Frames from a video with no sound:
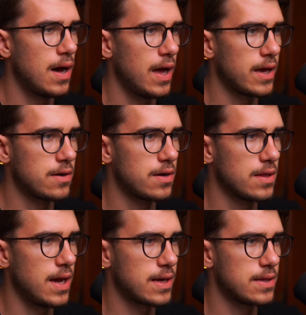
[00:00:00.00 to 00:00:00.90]
I
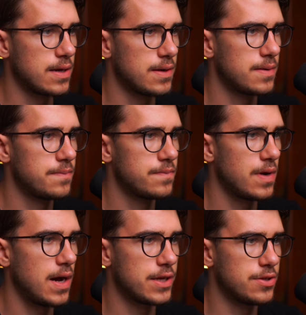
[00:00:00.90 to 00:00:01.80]
collected.
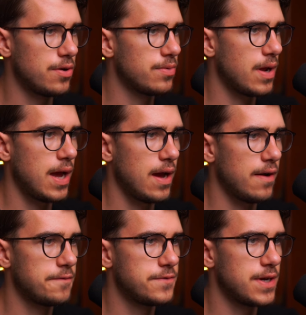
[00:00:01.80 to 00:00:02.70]
I don't
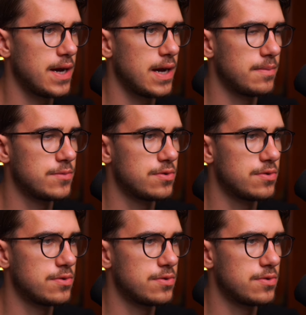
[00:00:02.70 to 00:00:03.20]
have time